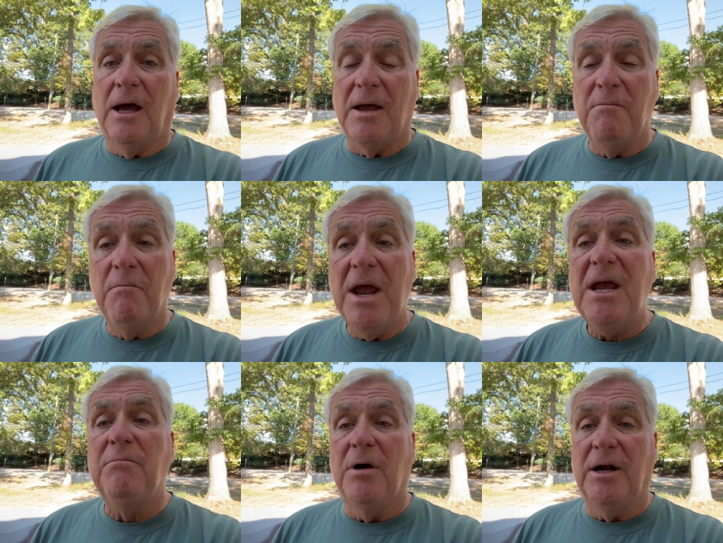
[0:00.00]
I
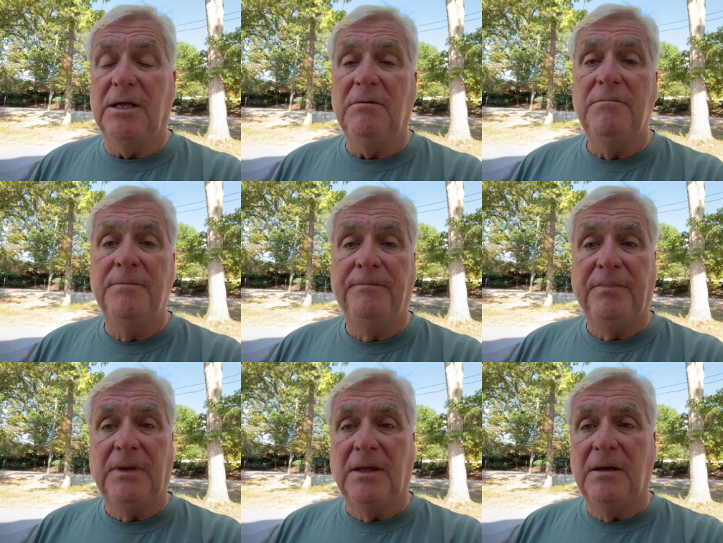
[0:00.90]
make money.
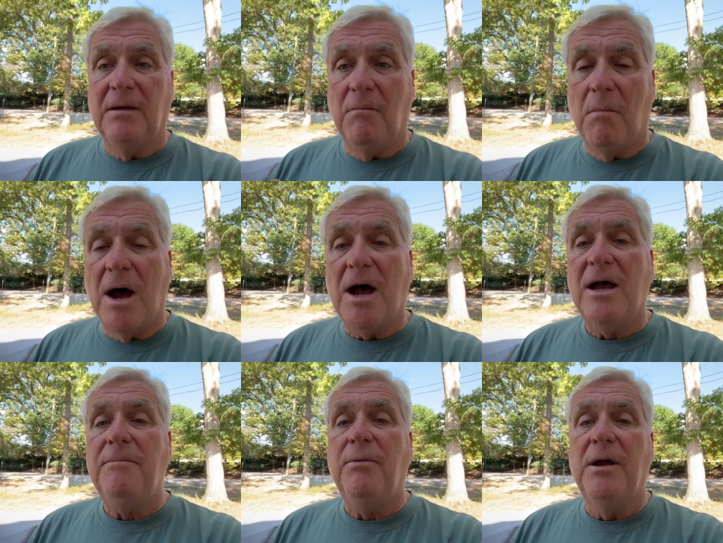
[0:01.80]

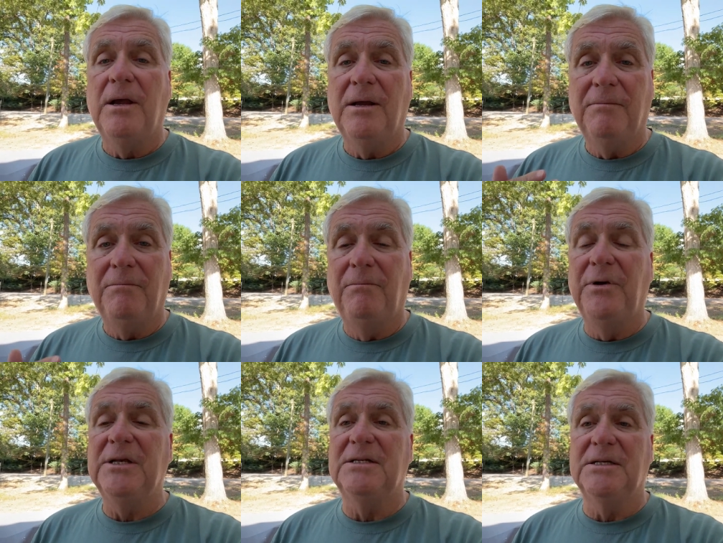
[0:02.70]
My
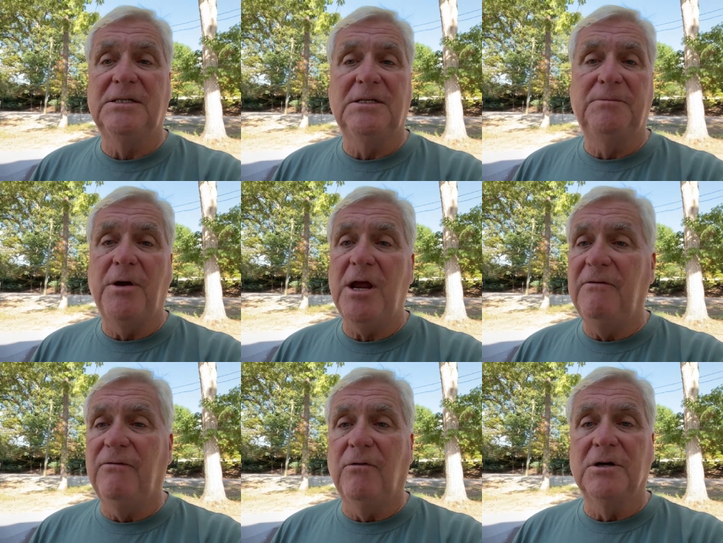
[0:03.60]
business has
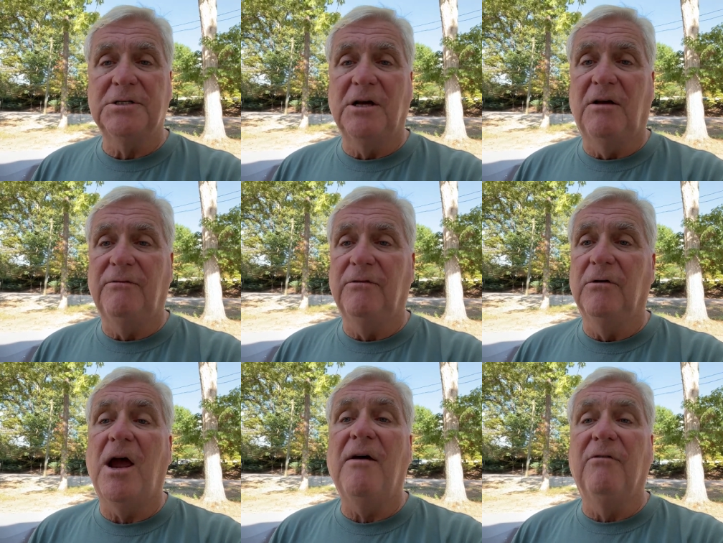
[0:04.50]
paid for itself
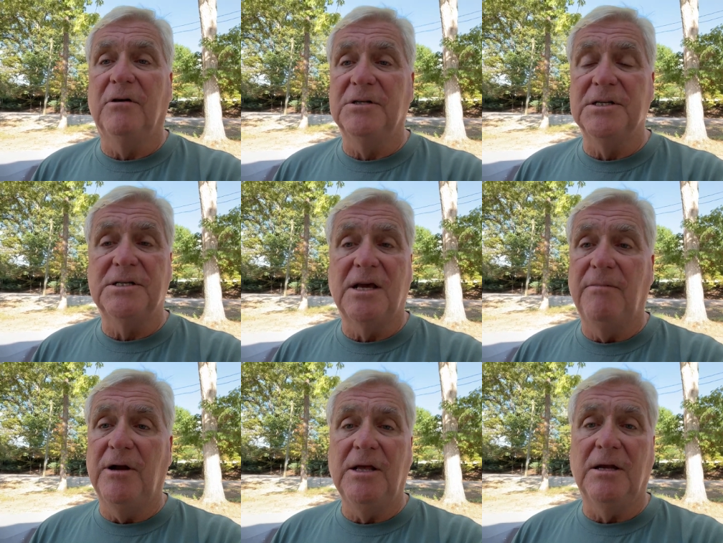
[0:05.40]
forever since I've
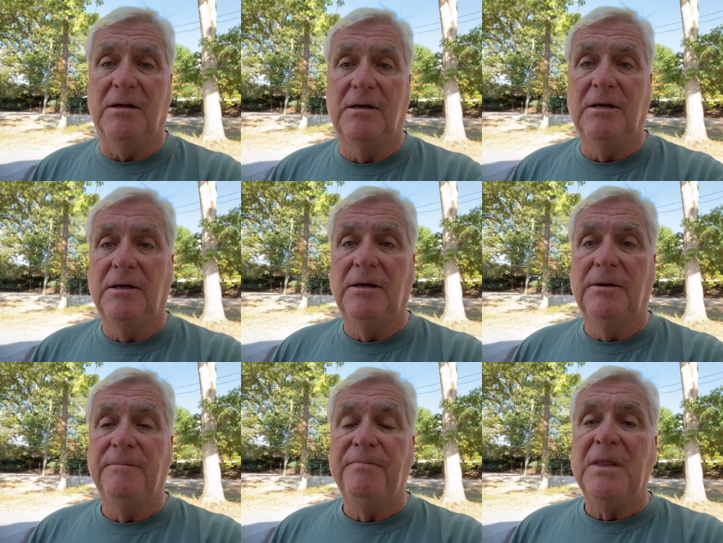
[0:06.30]
been in.
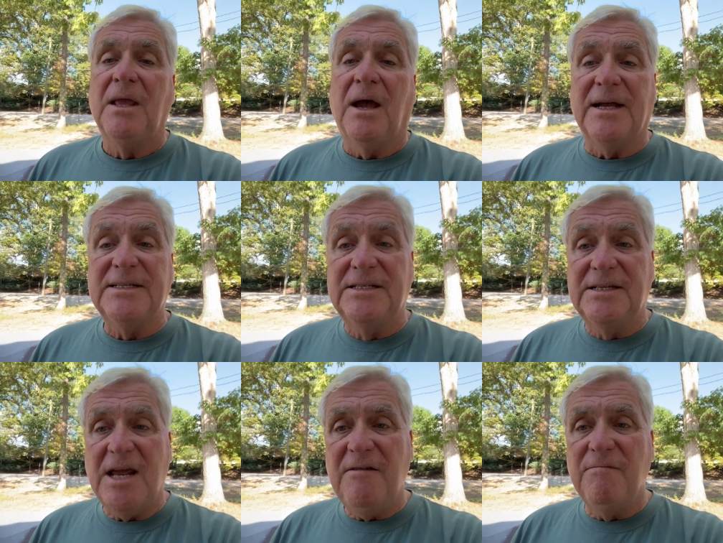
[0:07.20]
I
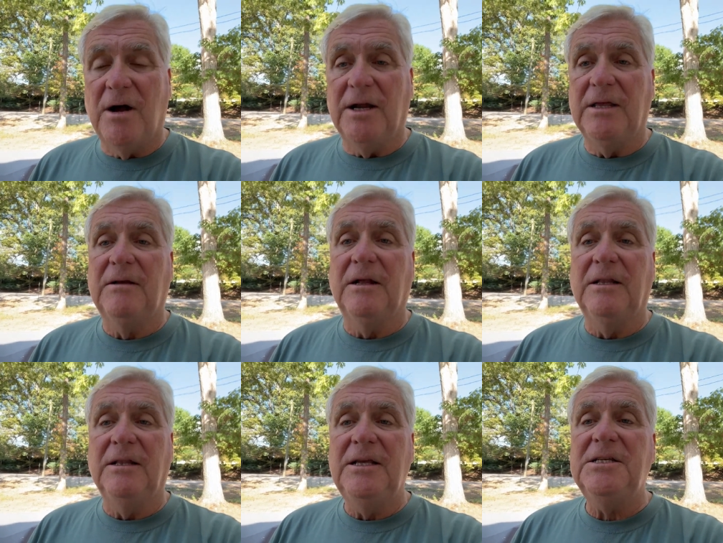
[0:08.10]
save money, at
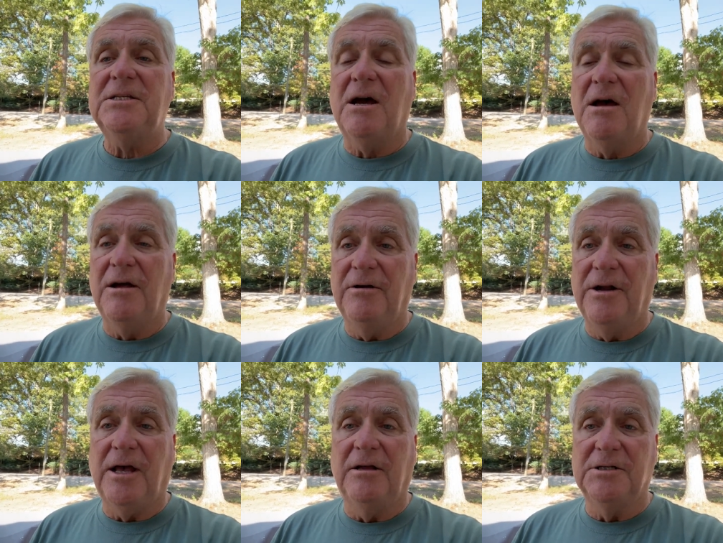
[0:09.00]
least
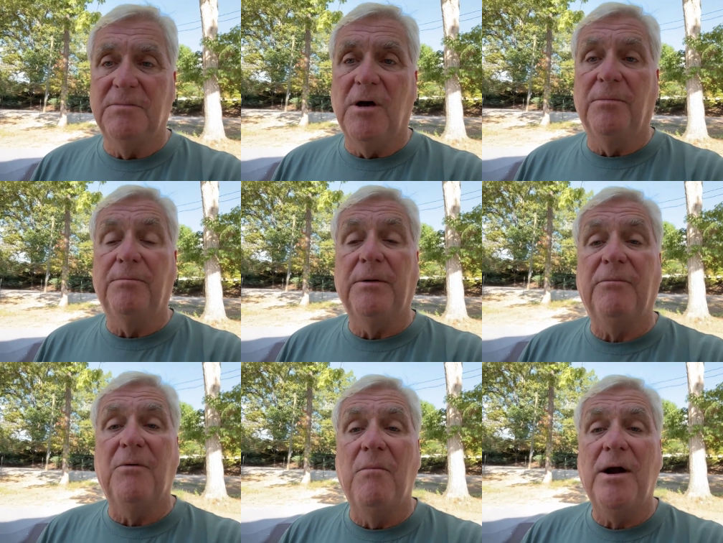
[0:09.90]
$100 a month, but
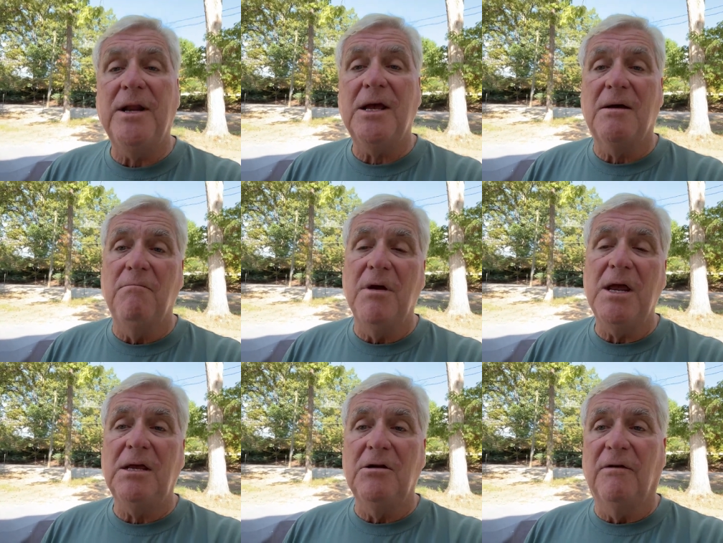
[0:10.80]
the money I'm
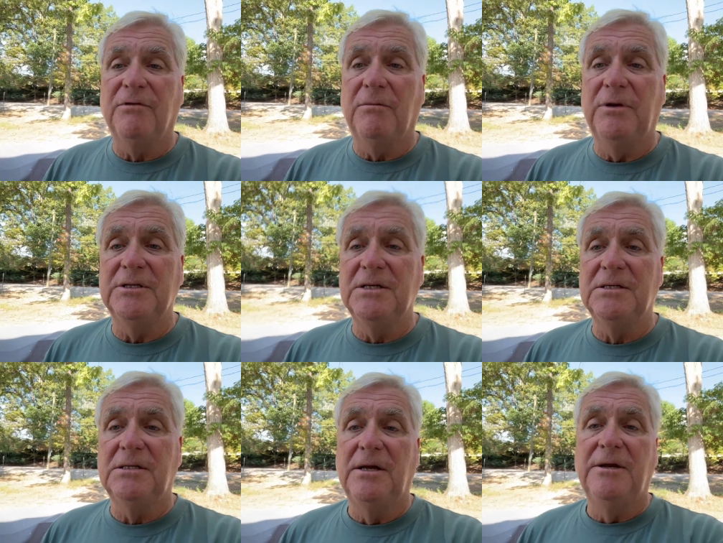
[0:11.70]
making off the business